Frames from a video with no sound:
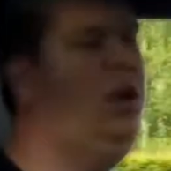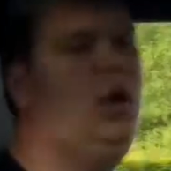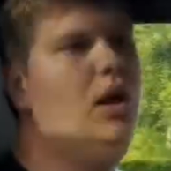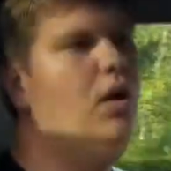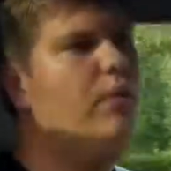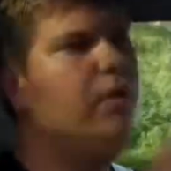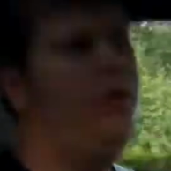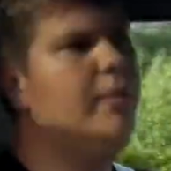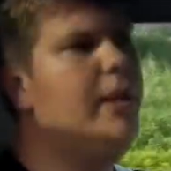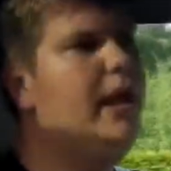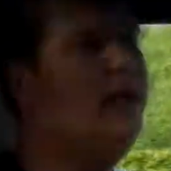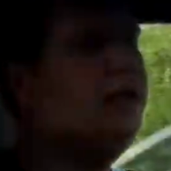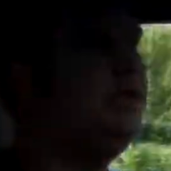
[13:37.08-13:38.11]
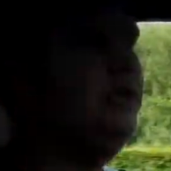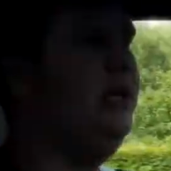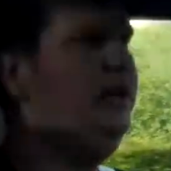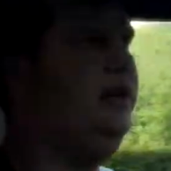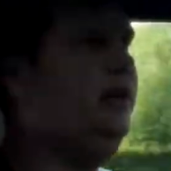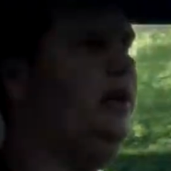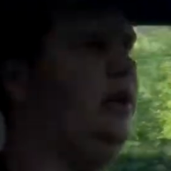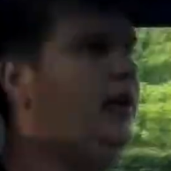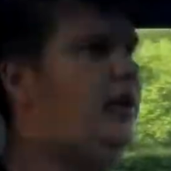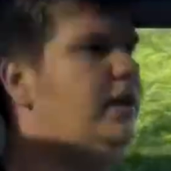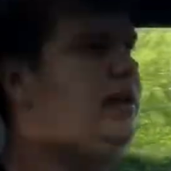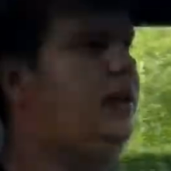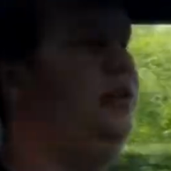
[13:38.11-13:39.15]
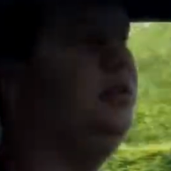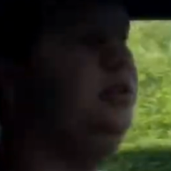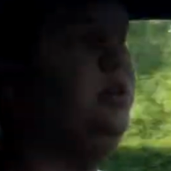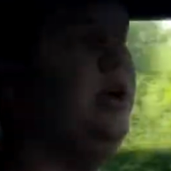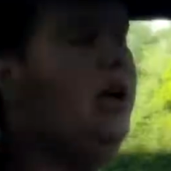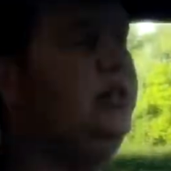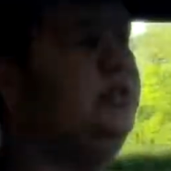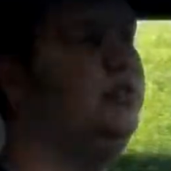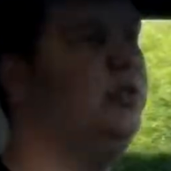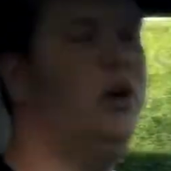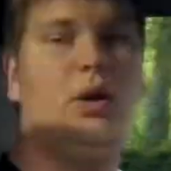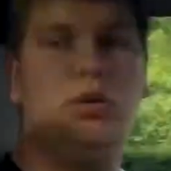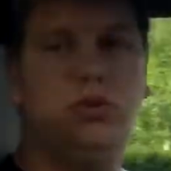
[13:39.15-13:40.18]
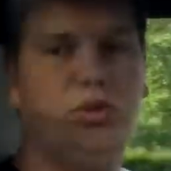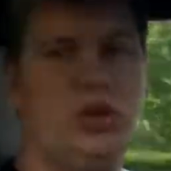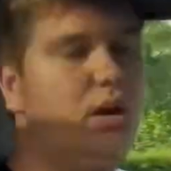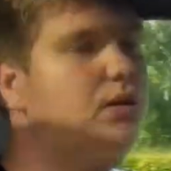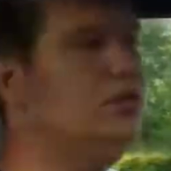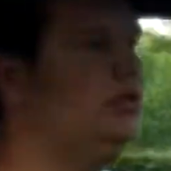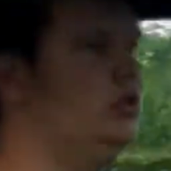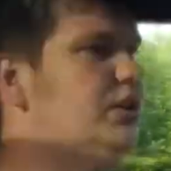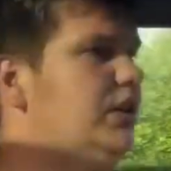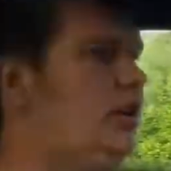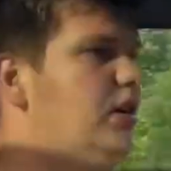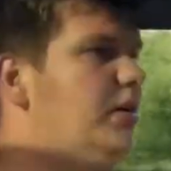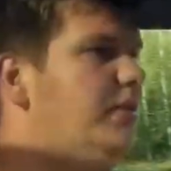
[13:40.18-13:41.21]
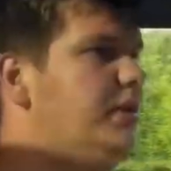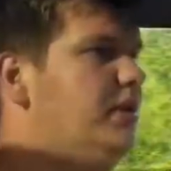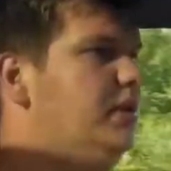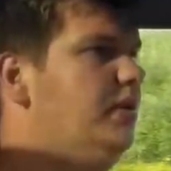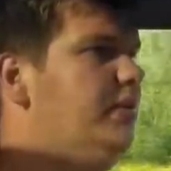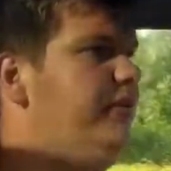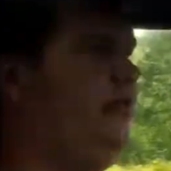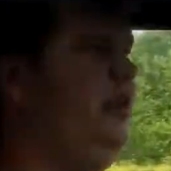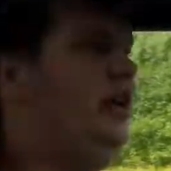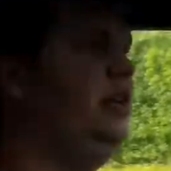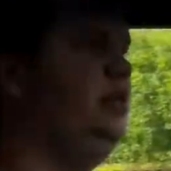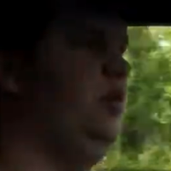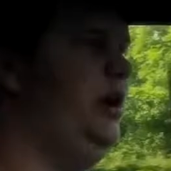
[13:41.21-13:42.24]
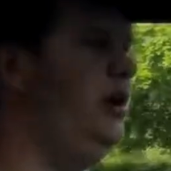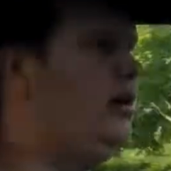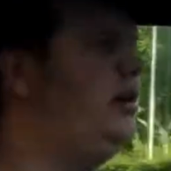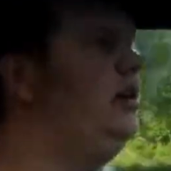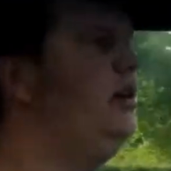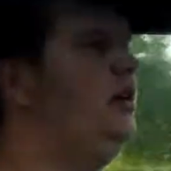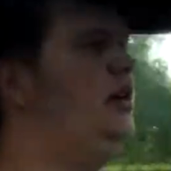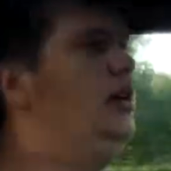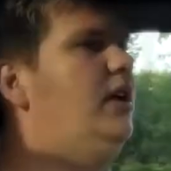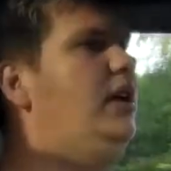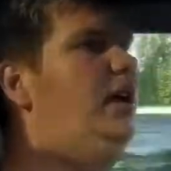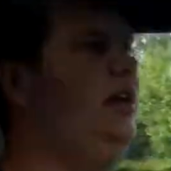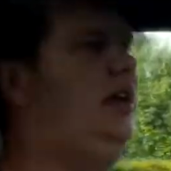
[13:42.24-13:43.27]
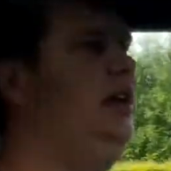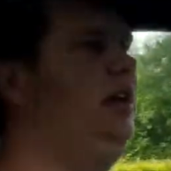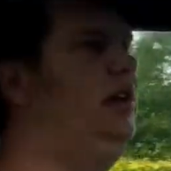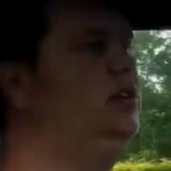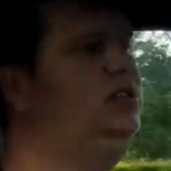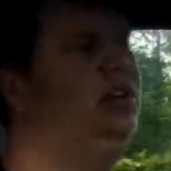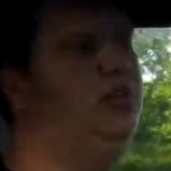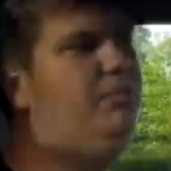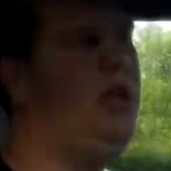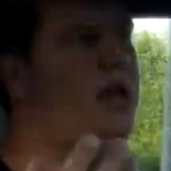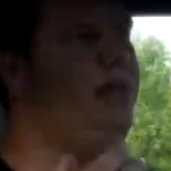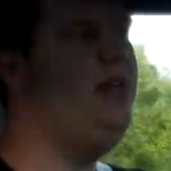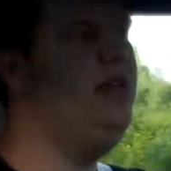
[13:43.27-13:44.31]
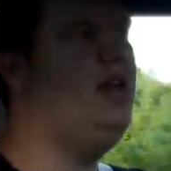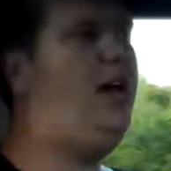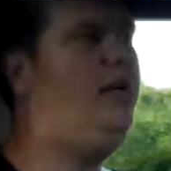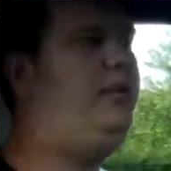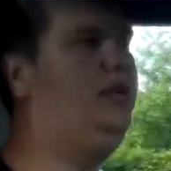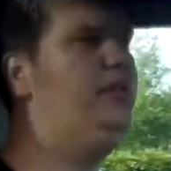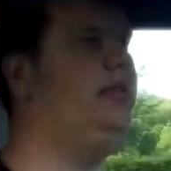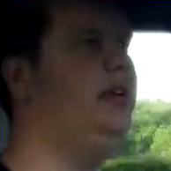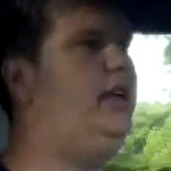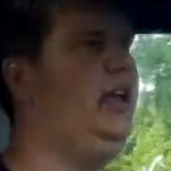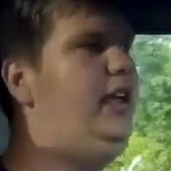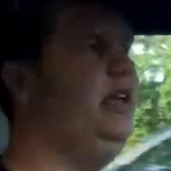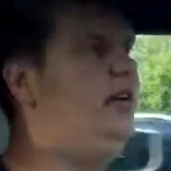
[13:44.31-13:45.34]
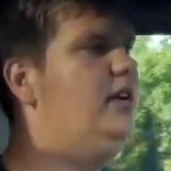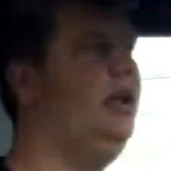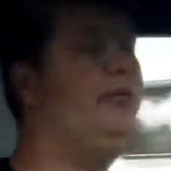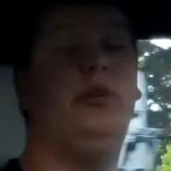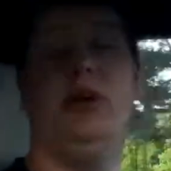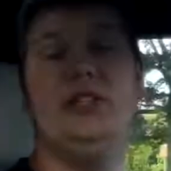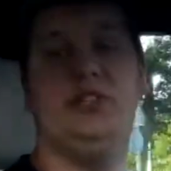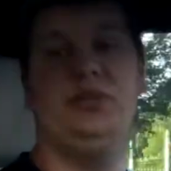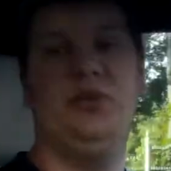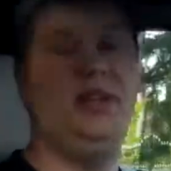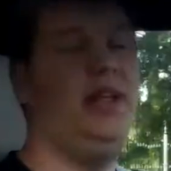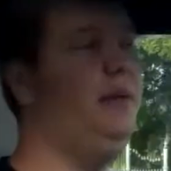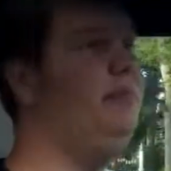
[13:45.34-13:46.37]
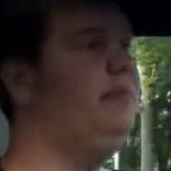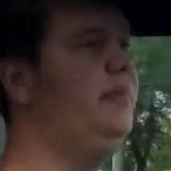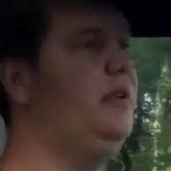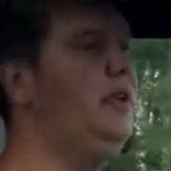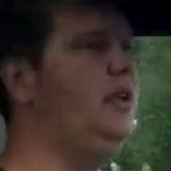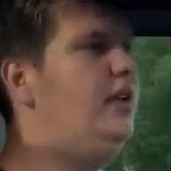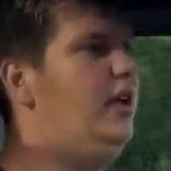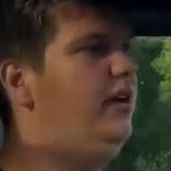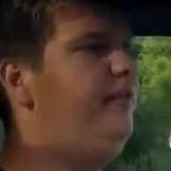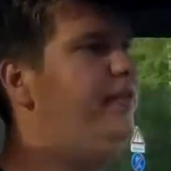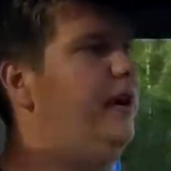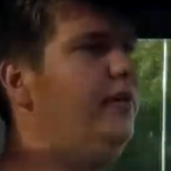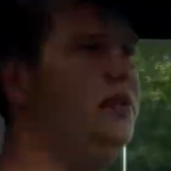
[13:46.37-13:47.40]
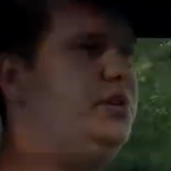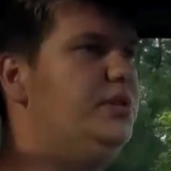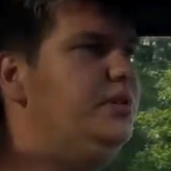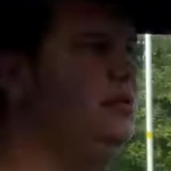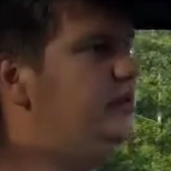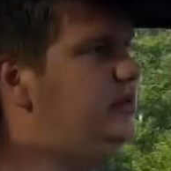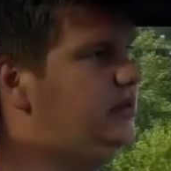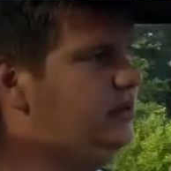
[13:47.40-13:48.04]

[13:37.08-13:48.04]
You know, we were mates, and that also counts for Roos. Roos commented on my video as well. So maybe I'll be doing a collaboration with them very soon.